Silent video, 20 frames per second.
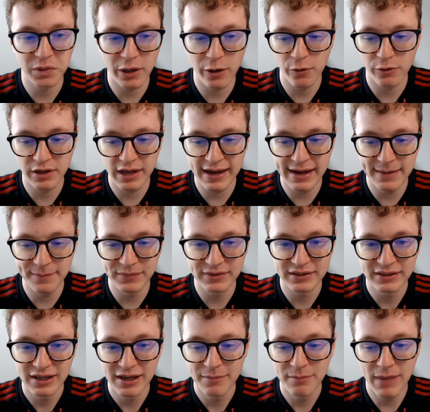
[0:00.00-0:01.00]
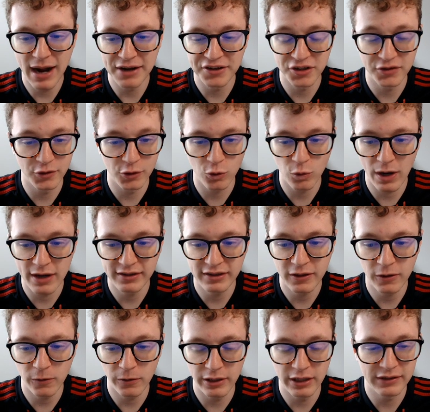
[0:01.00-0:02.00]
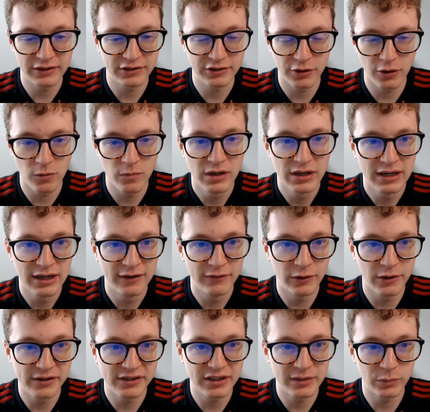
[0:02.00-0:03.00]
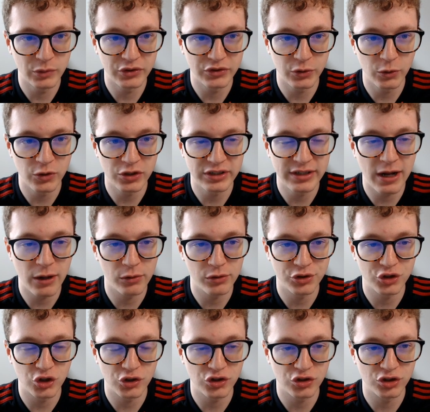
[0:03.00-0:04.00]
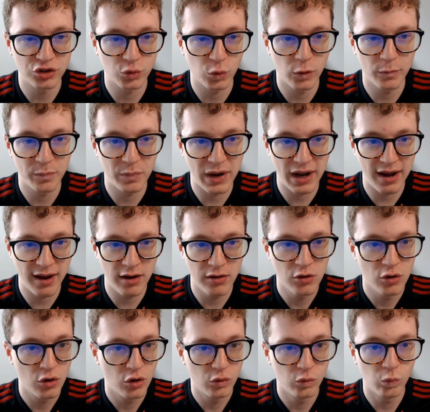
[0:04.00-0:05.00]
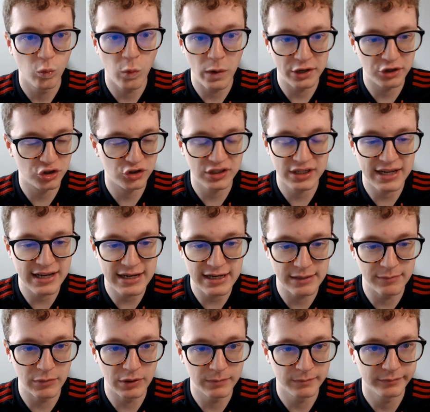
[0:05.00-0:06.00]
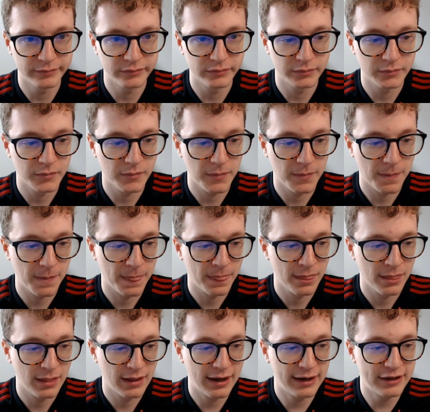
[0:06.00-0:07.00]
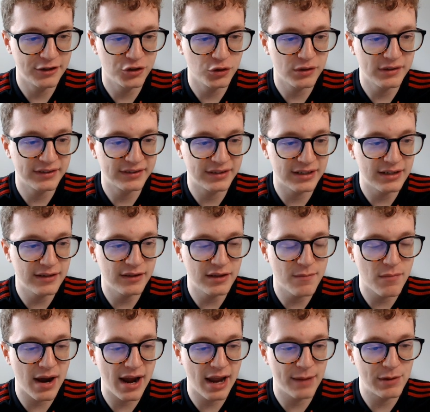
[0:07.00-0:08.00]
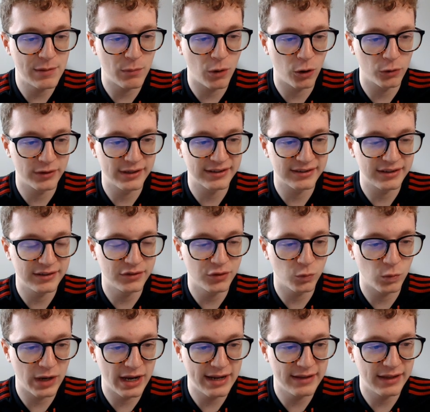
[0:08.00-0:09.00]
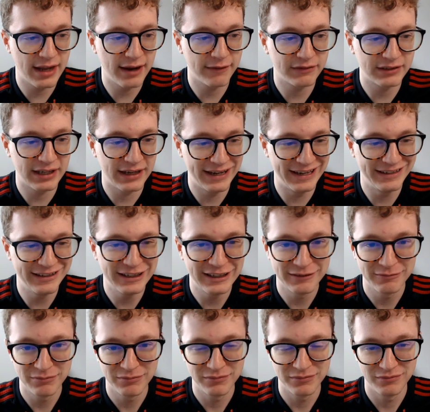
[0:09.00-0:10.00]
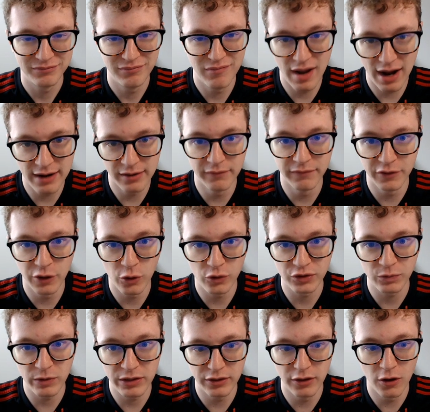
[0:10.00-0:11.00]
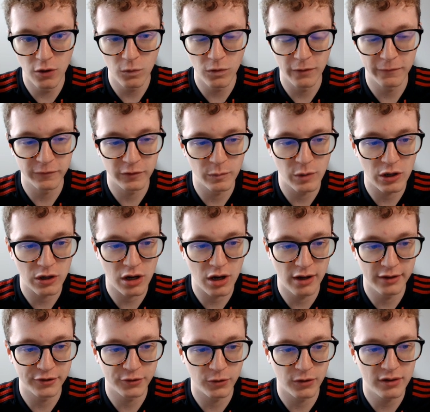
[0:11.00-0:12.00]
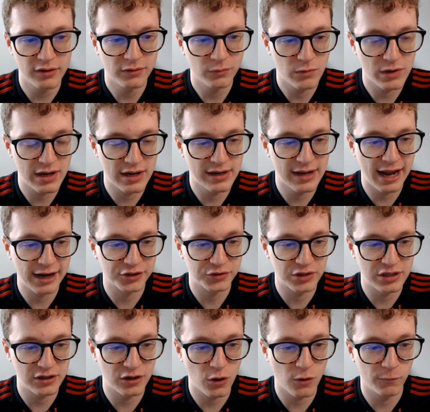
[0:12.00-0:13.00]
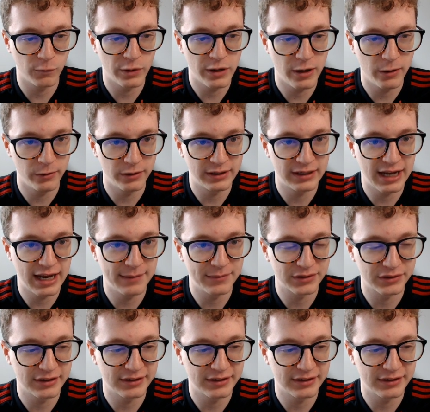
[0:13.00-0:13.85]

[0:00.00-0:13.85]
player games matching the criteria. So very simple search. Now we'll just sort by which team. And as you can see, the Miami Marlins lead the way. They have 10. 9 of those we know are from Alcantara. We can actually go over here to games